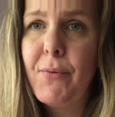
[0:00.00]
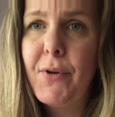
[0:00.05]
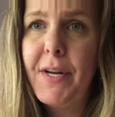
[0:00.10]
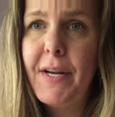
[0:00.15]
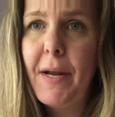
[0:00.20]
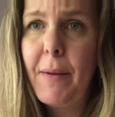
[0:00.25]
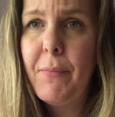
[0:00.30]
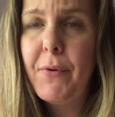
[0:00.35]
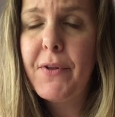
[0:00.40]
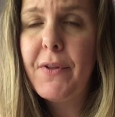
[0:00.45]

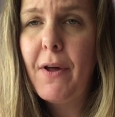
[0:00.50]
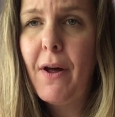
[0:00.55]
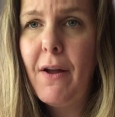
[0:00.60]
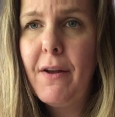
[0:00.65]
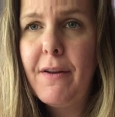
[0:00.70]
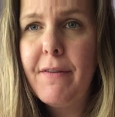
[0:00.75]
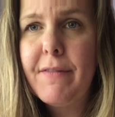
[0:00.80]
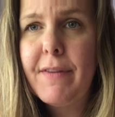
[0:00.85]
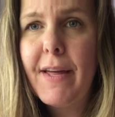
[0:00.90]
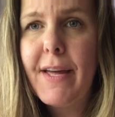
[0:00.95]
putting up with
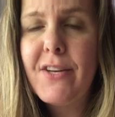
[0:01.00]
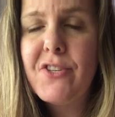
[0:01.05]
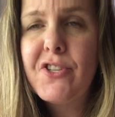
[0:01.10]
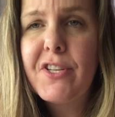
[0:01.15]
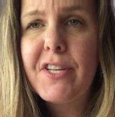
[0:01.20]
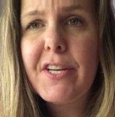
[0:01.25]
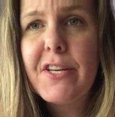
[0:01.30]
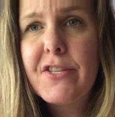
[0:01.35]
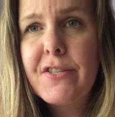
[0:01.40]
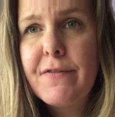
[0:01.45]
all of the
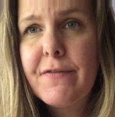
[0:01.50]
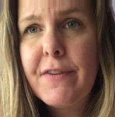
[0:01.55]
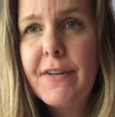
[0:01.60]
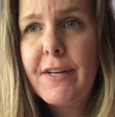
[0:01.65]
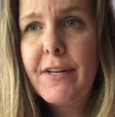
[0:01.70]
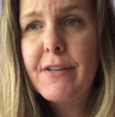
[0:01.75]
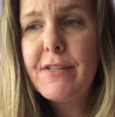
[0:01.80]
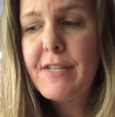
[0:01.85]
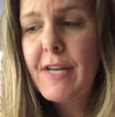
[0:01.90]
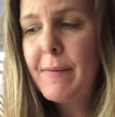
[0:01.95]
education
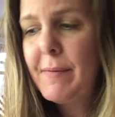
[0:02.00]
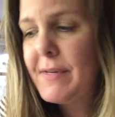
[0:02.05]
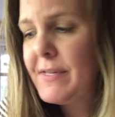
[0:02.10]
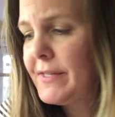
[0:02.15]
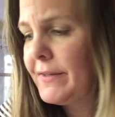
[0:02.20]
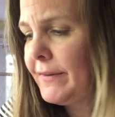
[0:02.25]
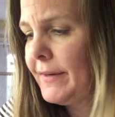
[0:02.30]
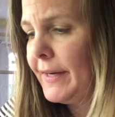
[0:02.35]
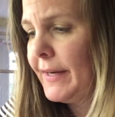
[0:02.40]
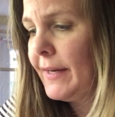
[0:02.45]
videos I've been
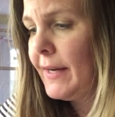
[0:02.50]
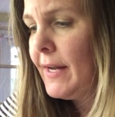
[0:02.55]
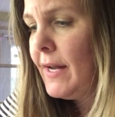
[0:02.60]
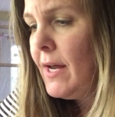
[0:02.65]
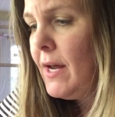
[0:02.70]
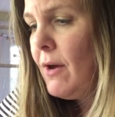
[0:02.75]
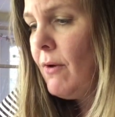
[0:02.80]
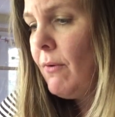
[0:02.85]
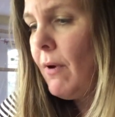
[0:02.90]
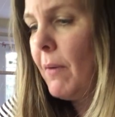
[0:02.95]
doing
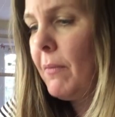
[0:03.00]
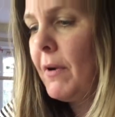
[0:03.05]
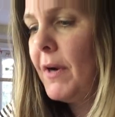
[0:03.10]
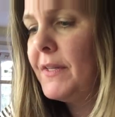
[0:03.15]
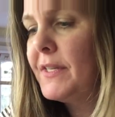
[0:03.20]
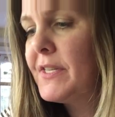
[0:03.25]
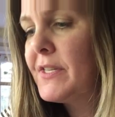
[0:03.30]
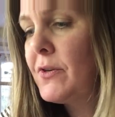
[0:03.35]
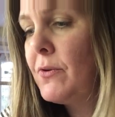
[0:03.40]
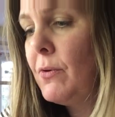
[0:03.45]
while we're
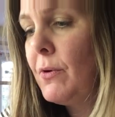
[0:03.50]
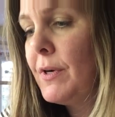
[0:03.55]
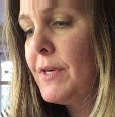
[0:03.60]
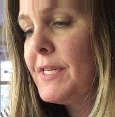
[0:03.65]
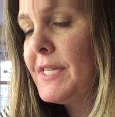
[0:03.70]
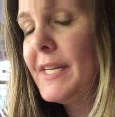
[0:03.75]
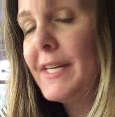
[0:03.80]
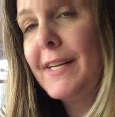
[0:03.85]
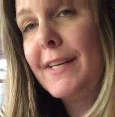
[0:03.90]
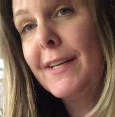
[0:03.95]
on this
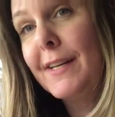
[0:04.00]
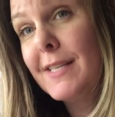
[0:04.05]
quarantine.